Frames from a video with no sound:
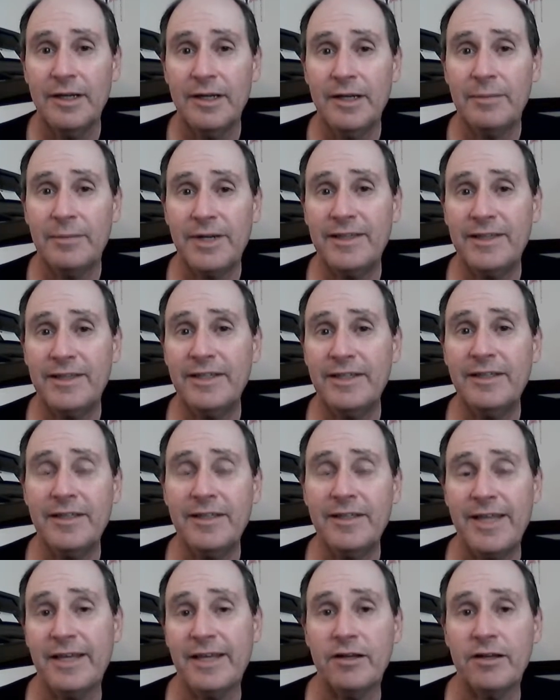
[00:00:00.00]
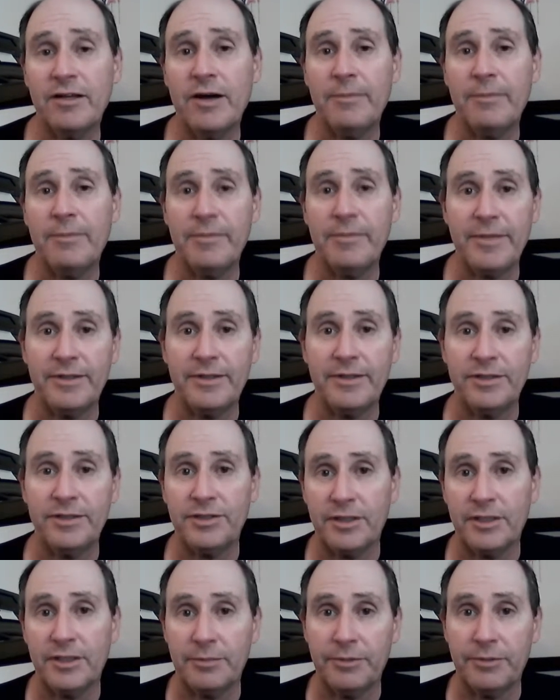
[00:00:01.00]
But I think that they can complement each
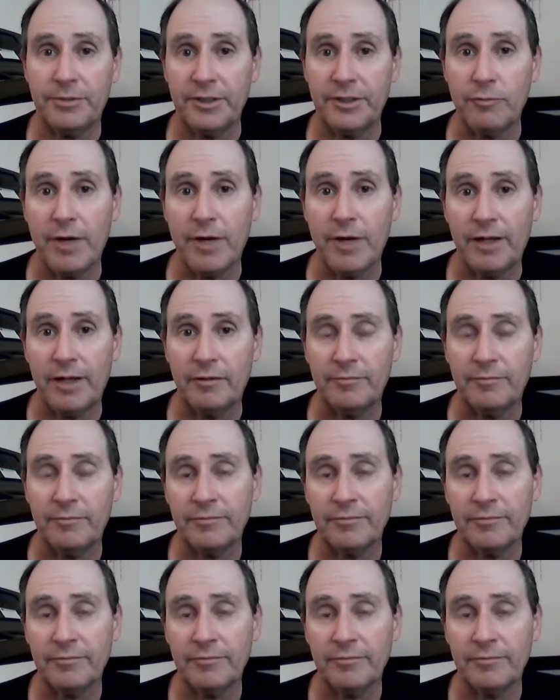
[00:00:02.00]
other pretty well.